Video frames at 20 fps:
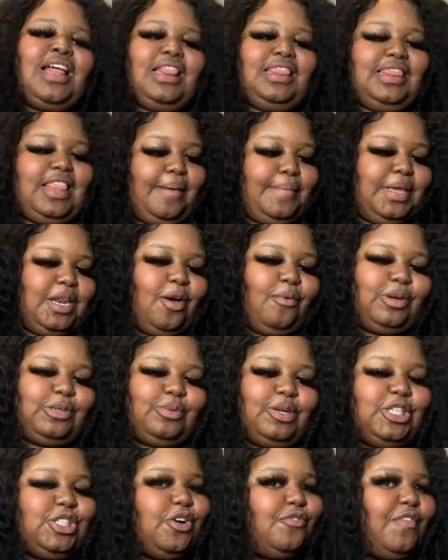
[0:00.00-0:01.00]
Let me know which
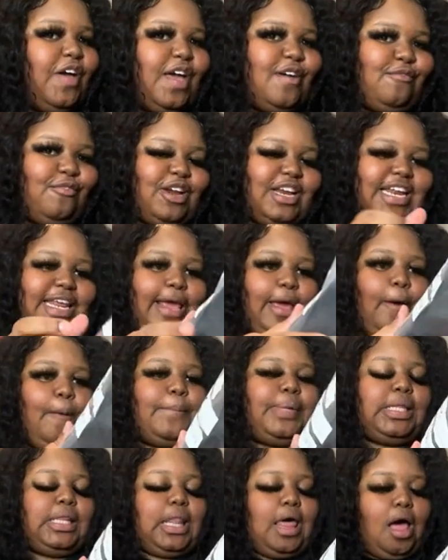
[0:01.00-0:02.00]
one is your favorite down
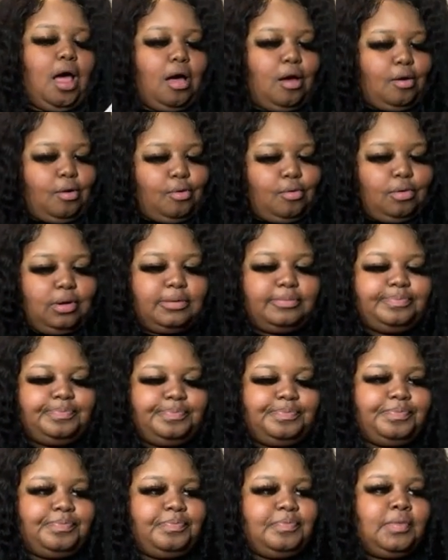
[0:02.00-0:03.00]
below.
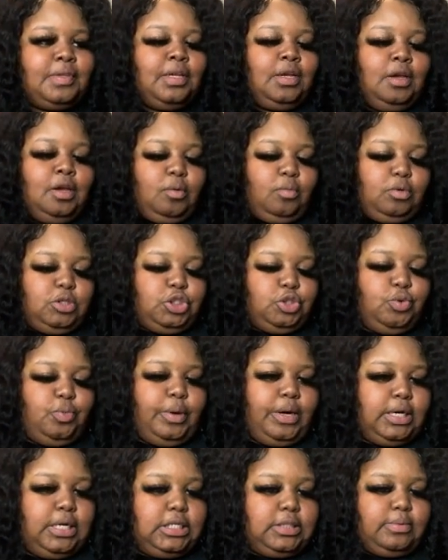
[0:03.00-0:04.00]
Would you
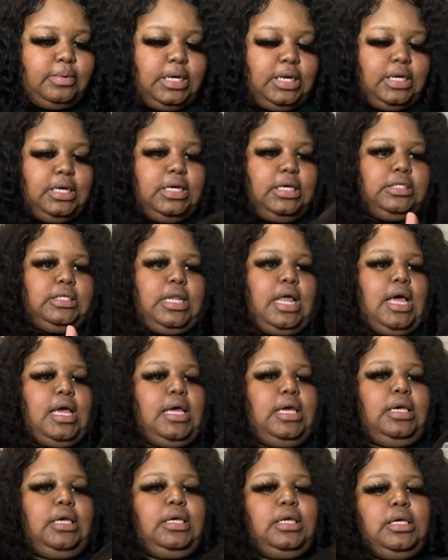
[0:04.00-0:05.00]
wear these wigs?
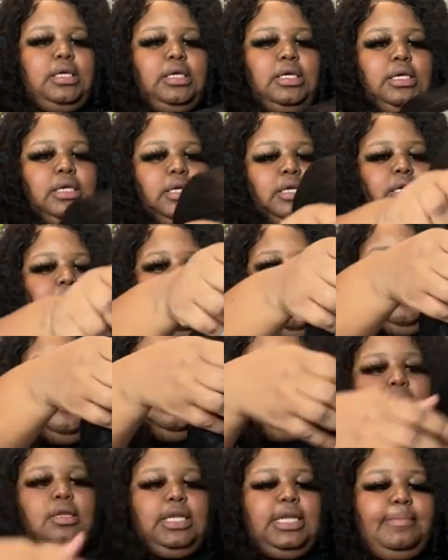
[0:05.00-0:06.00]
Like,
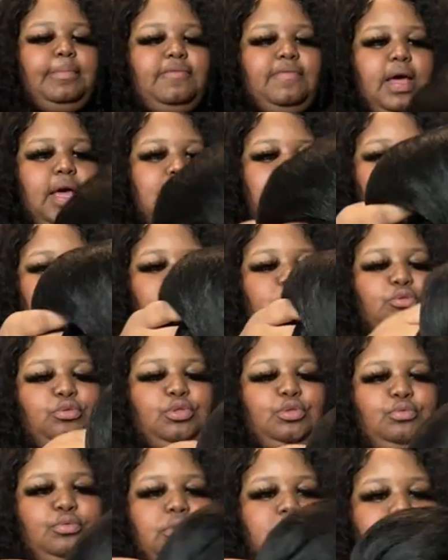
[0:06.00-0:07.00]
let me find out you're
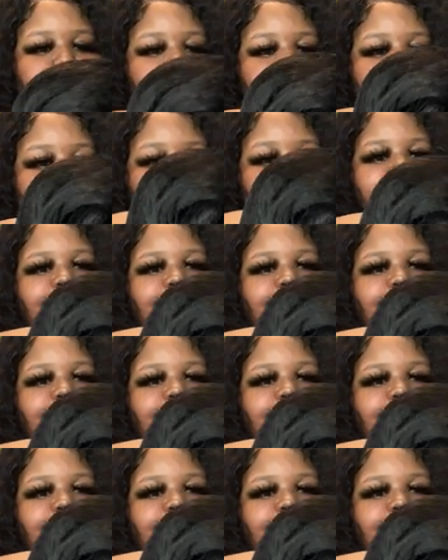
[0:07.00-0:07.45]
too good.